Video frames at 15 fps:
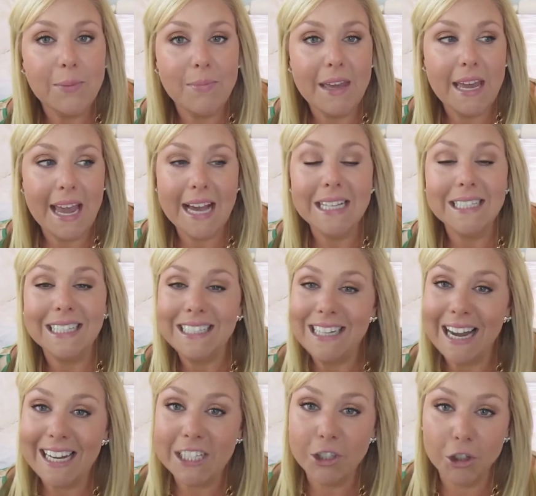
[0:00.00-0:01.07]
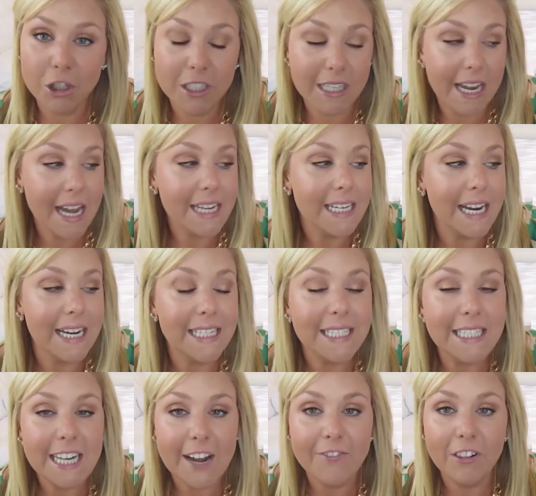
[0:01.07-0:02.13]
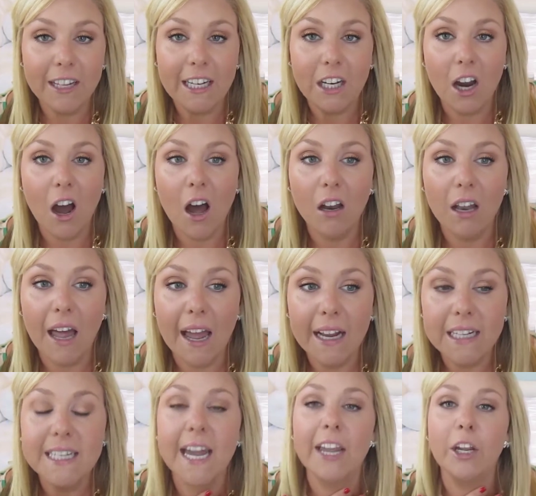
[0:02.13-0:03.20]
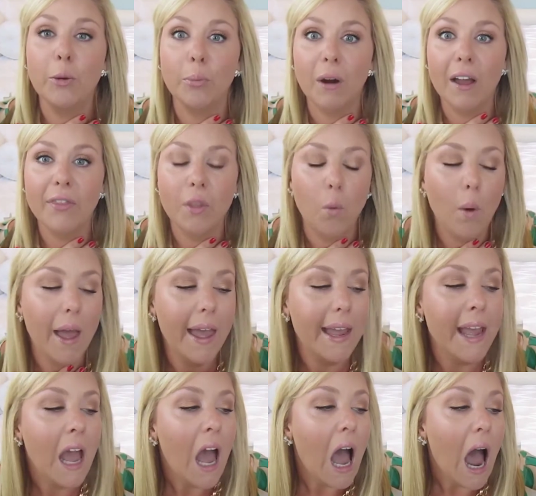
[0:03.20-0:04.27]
to me has a nicer scent and it's definitely not like take your breath away.